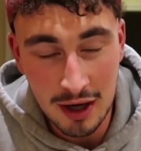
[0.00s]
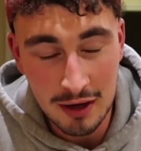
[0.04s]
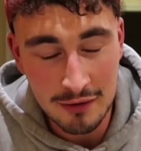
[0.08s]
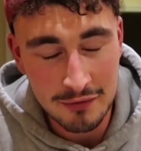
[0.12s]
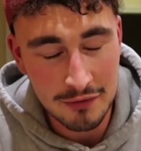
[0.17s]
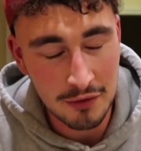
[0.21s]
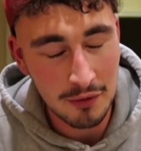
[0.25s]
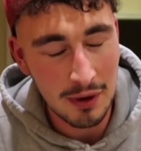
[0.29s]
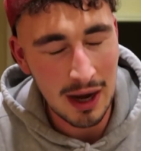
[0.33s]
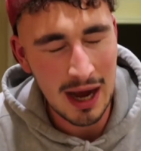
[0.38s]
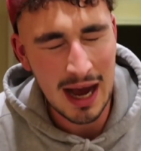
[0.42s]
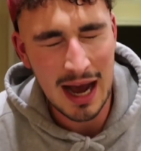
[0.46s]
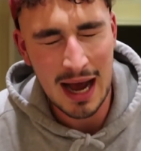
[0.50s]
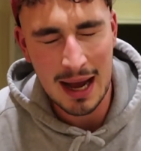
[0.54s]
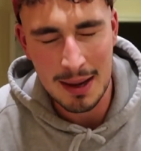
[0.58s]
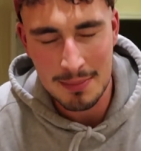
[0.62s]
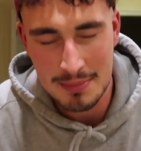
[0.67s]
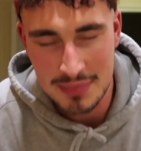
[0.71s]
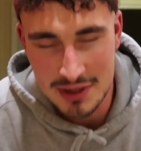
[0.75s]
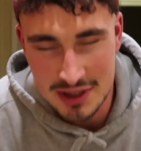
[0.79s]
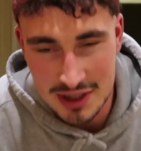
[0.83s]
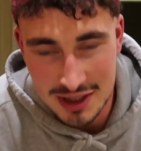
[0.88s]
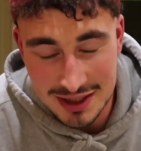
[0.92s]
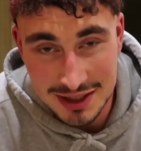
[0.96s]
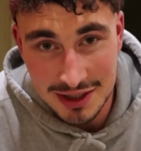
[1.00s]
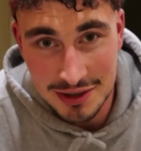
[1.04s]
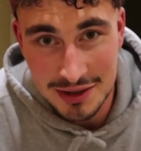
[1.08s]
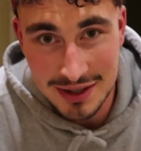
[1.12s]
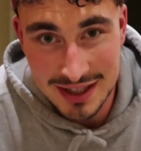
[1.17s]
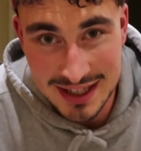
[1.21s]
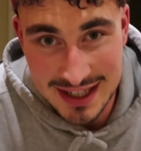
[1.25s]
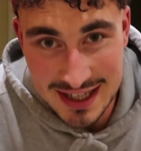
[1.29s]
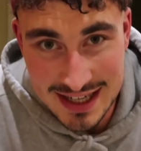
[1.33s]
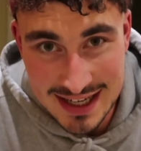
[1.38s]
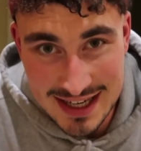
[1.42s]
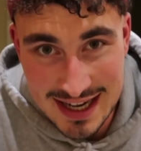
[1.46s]
I feel
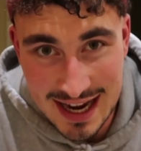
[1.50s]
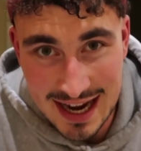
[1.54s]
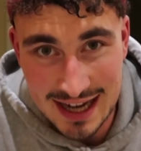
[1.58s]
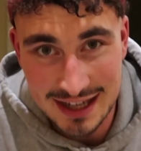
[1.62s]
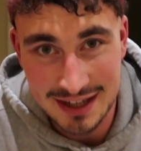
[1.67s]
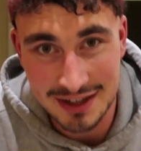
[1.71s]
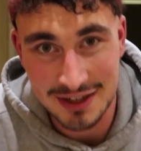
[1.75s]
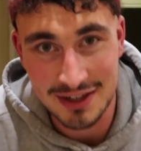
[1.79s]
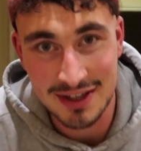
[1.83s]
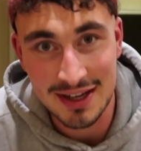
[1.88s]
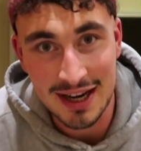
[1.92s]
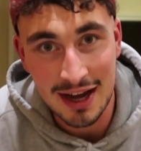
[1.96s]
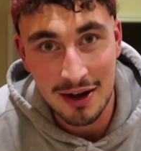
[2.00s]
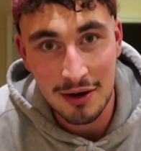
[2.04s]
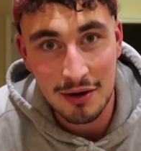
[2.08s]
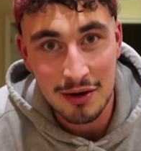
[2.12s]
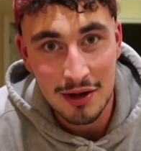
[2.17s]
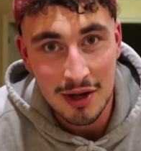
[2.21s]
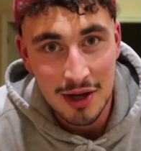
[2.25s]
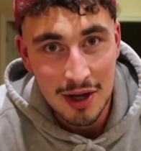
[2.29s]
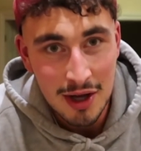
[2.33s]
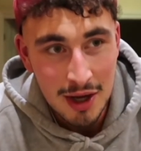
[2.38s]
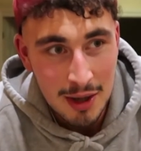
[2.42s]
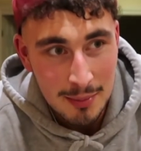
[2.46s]
absolutely knackered now.